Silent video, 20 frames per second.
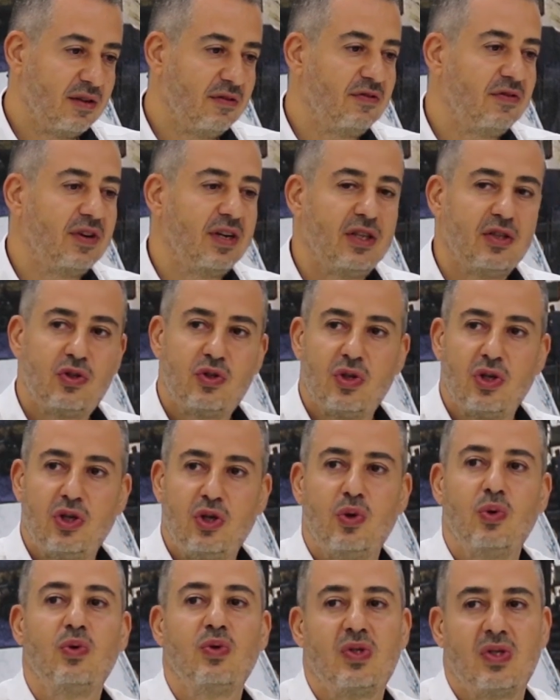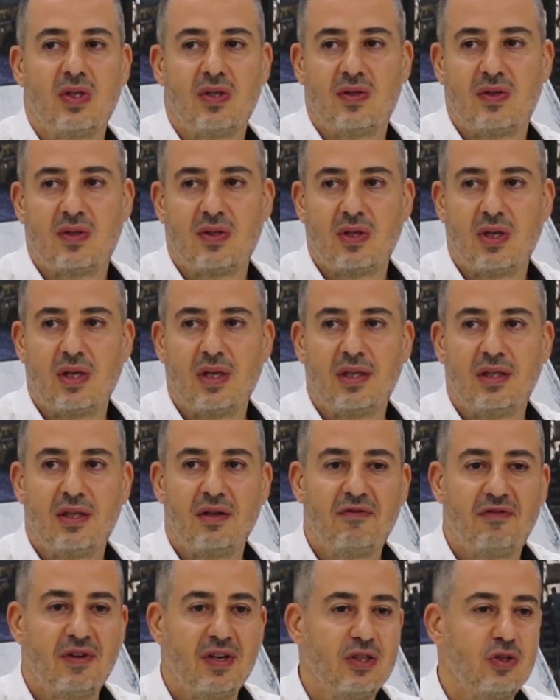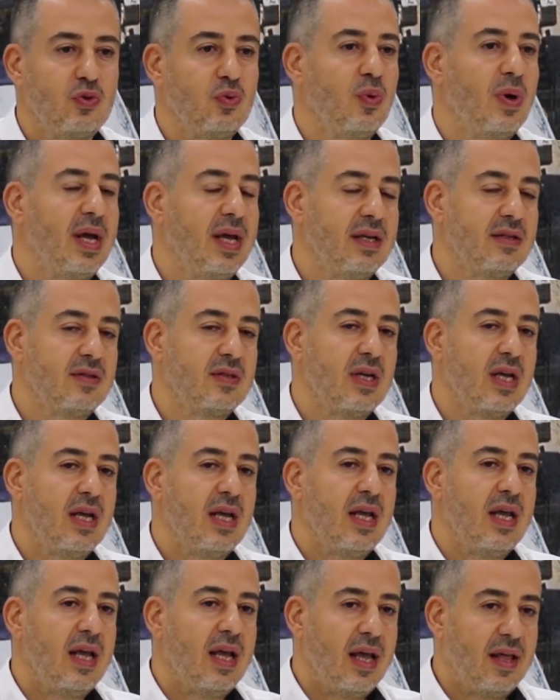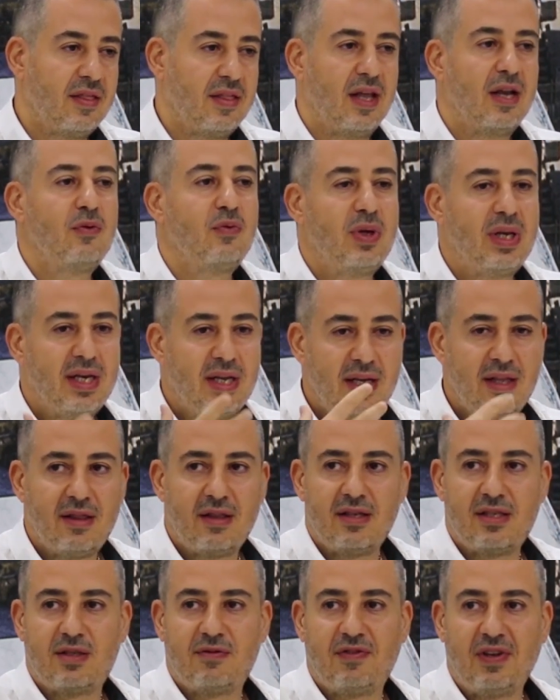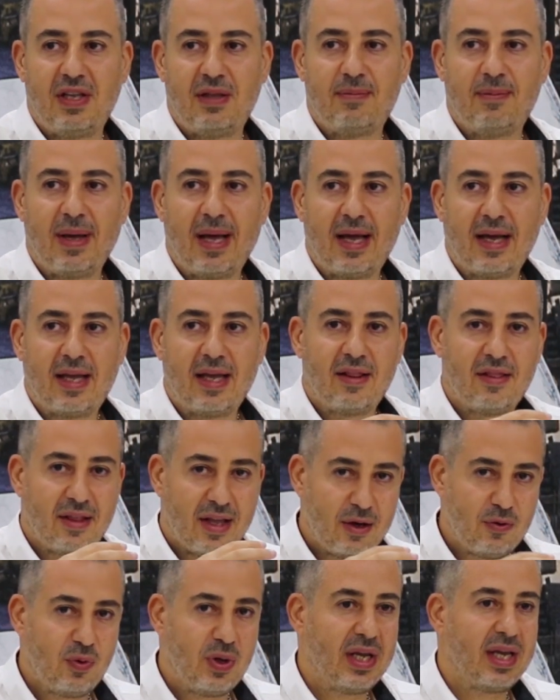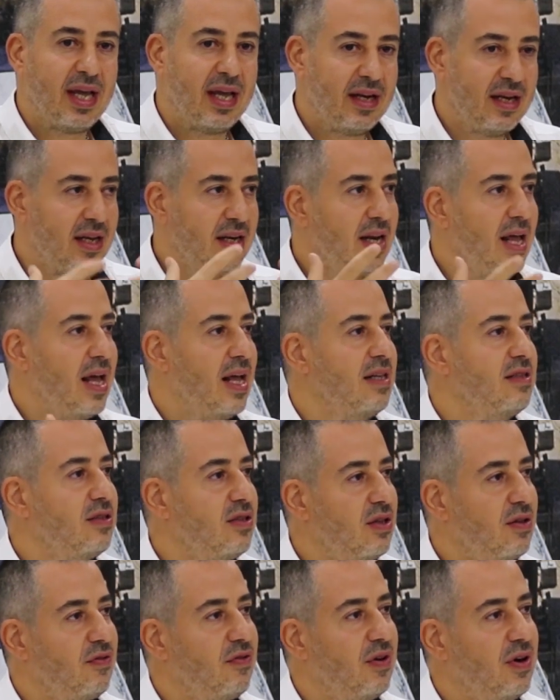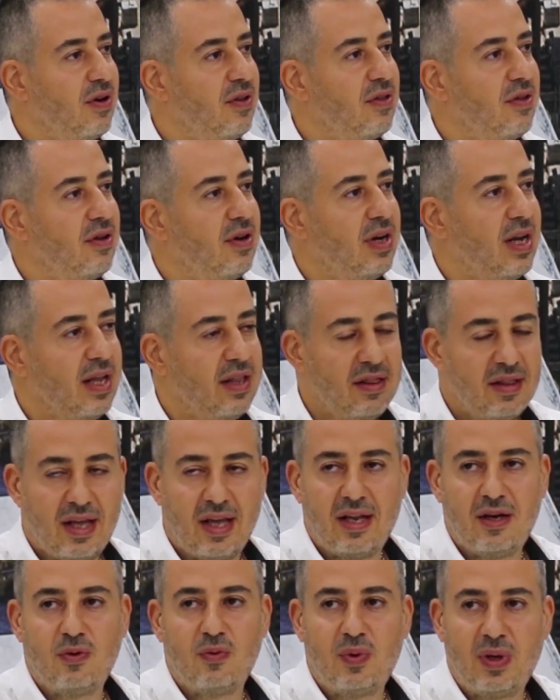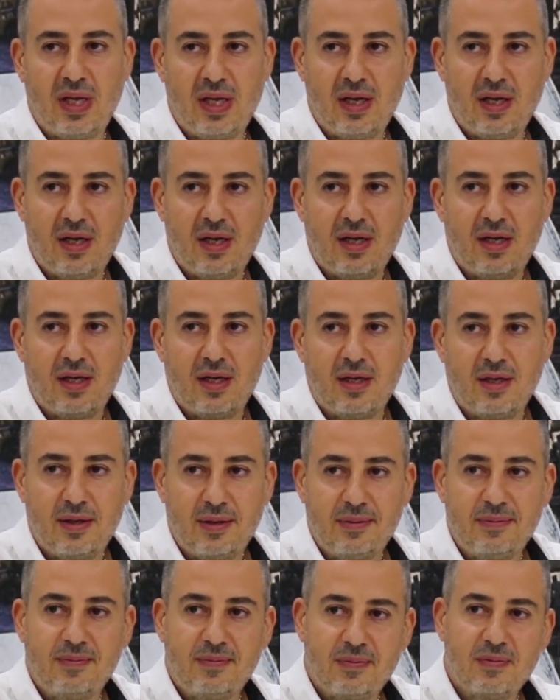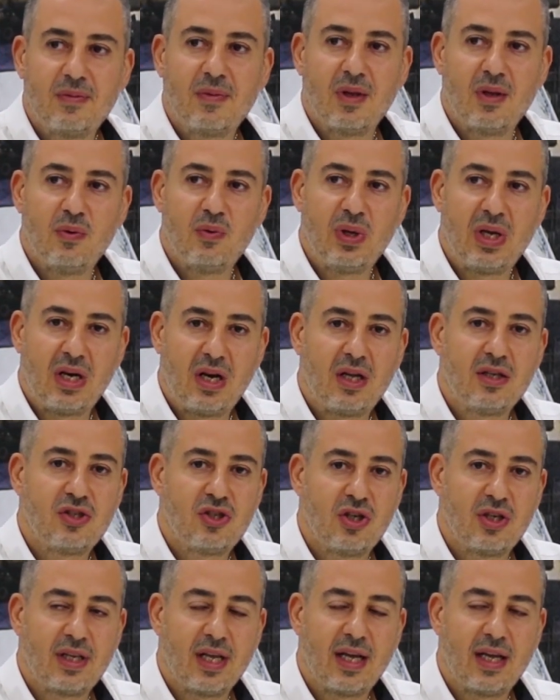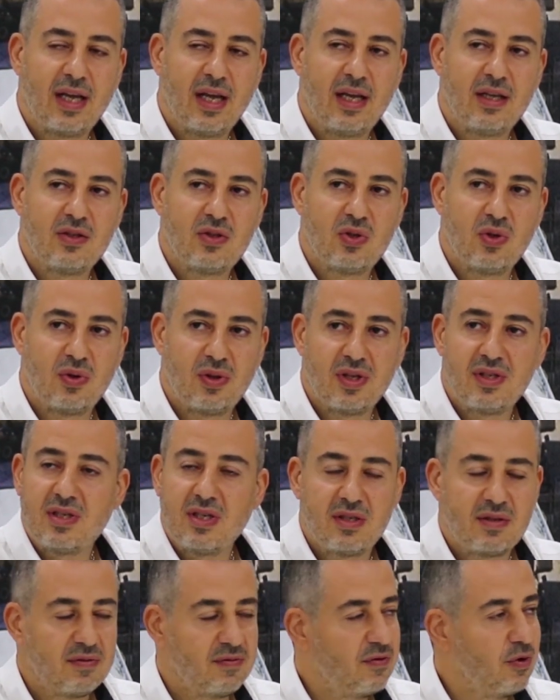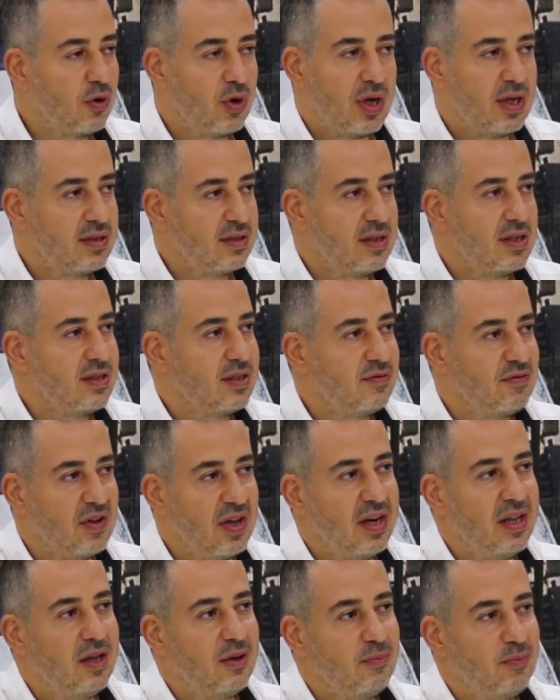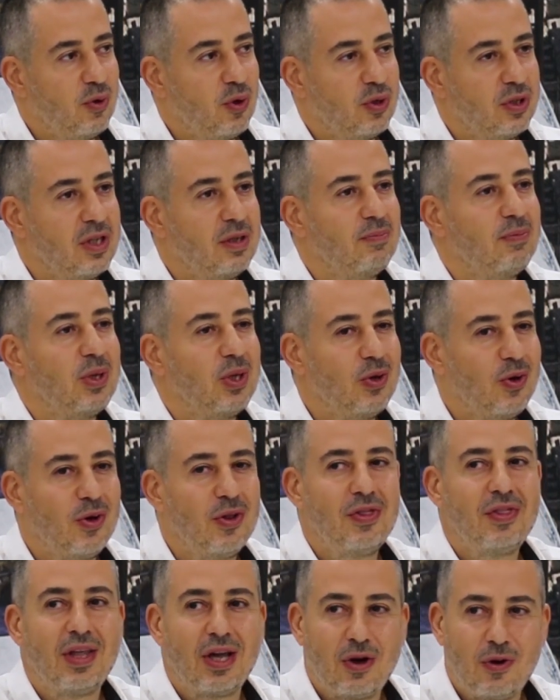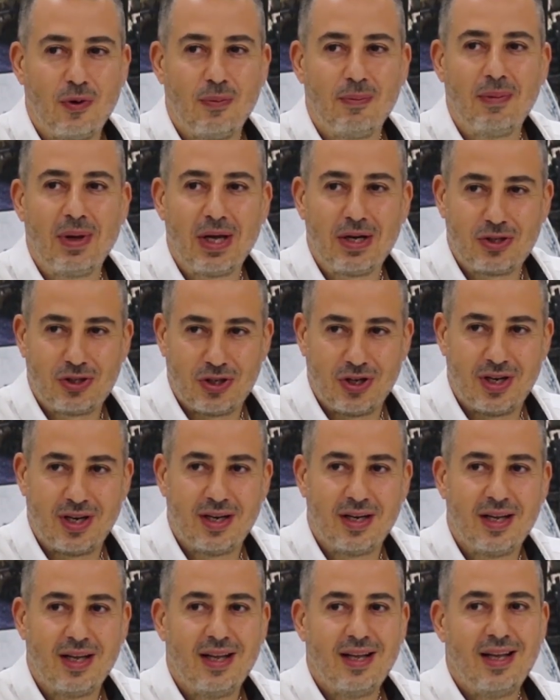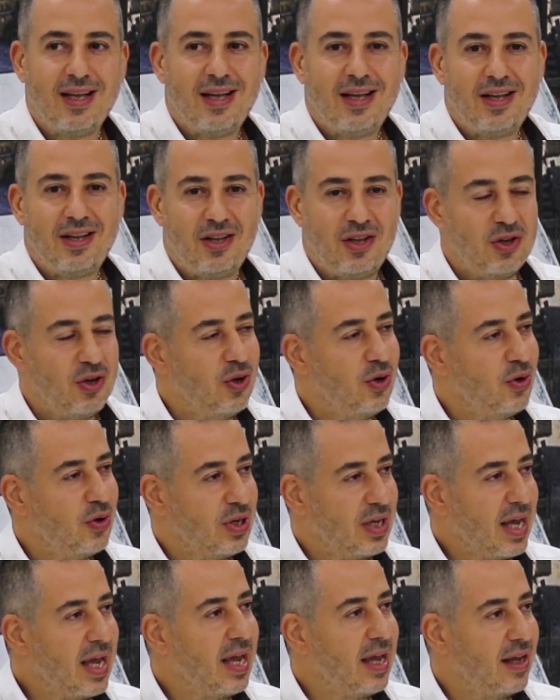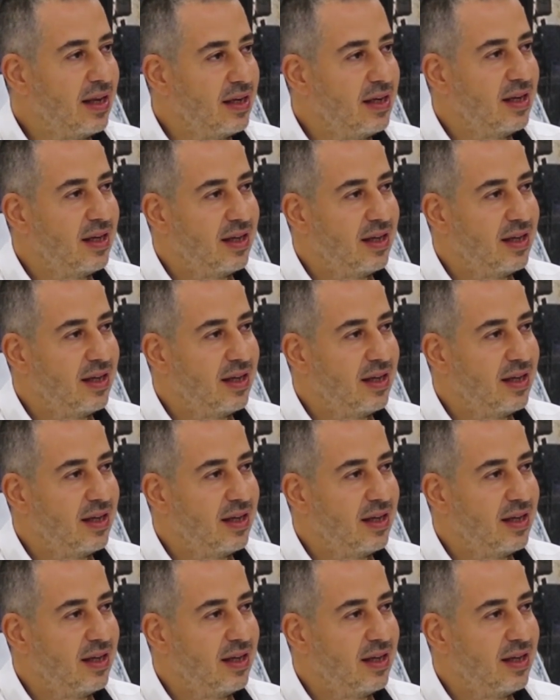different uses in different ways, and then we need this feedback, and then we can enhance it further, and then we launch it again. So this is, for us, is very important beyond the commercial, gain.